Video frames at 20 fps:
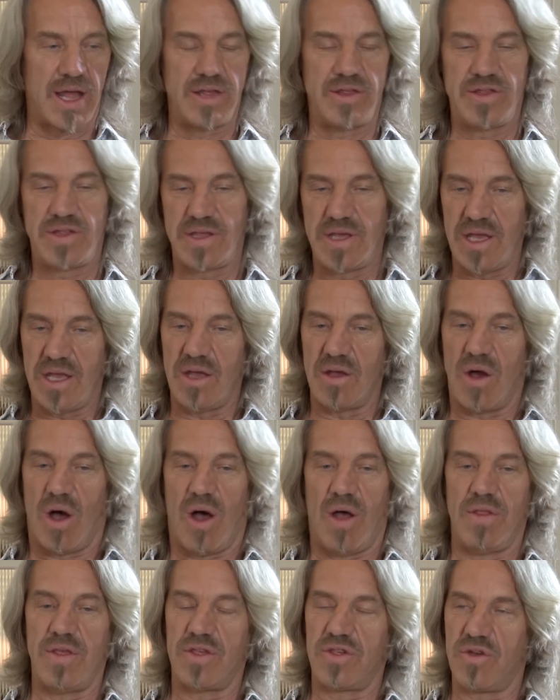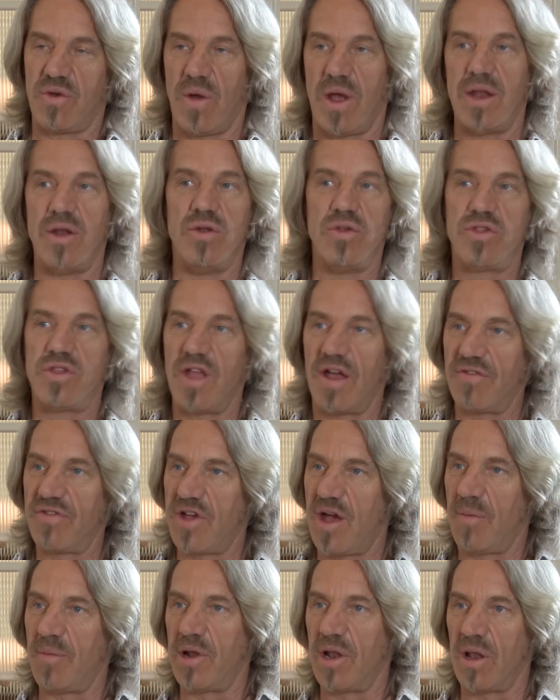I see all this great new stuff
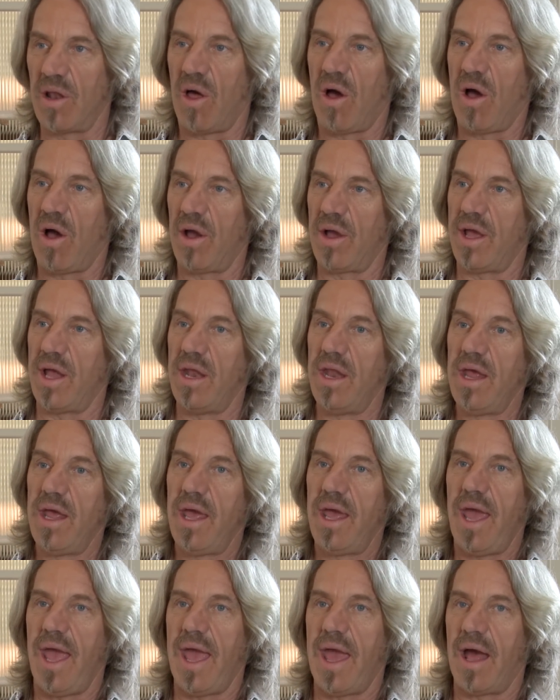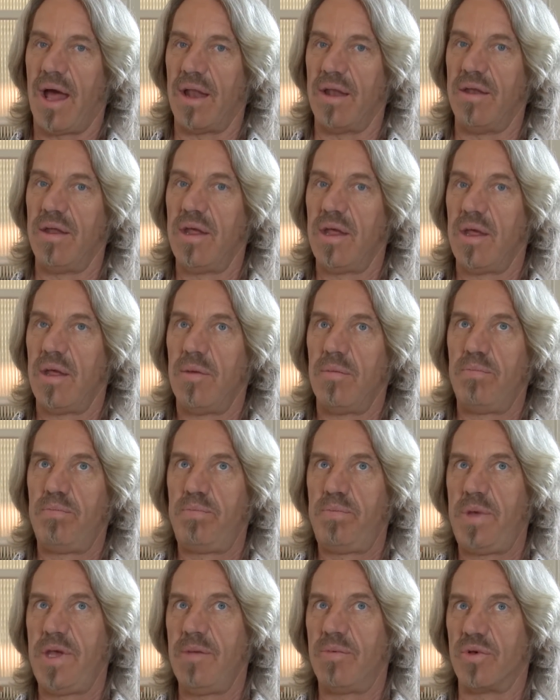coming along, and and
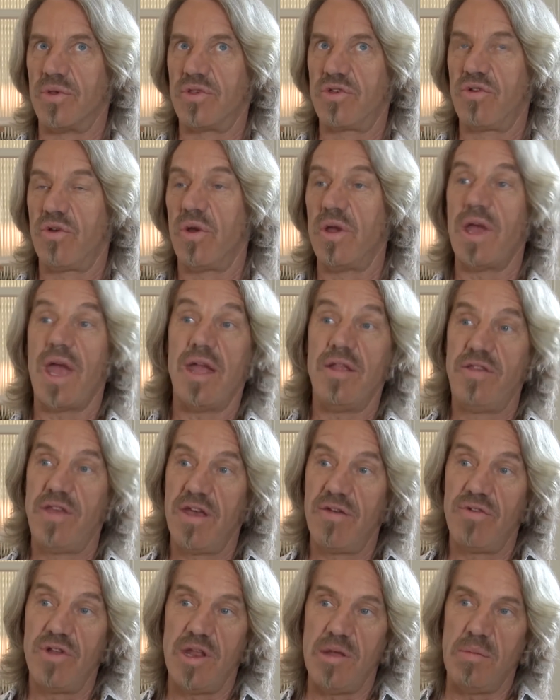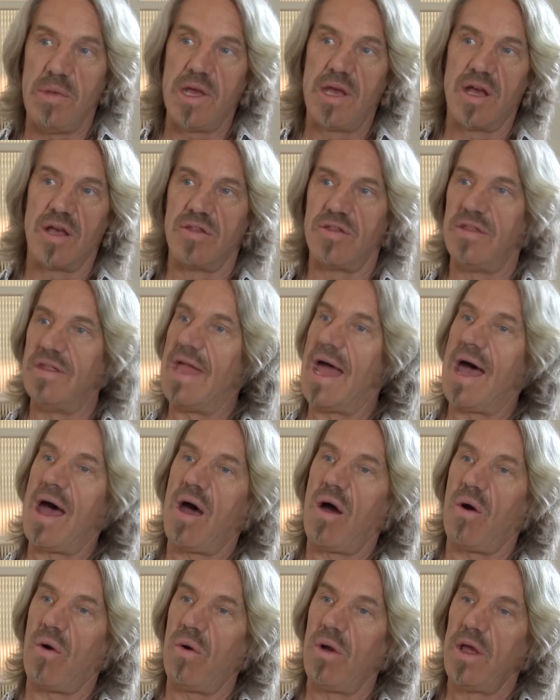people's creativity, because
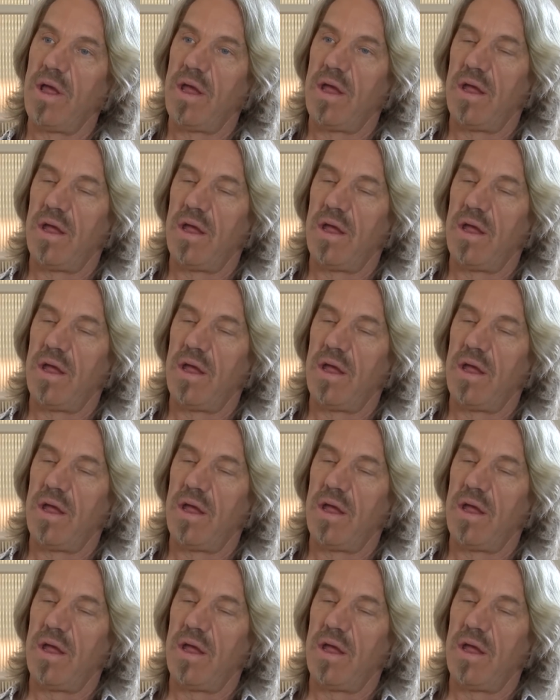now,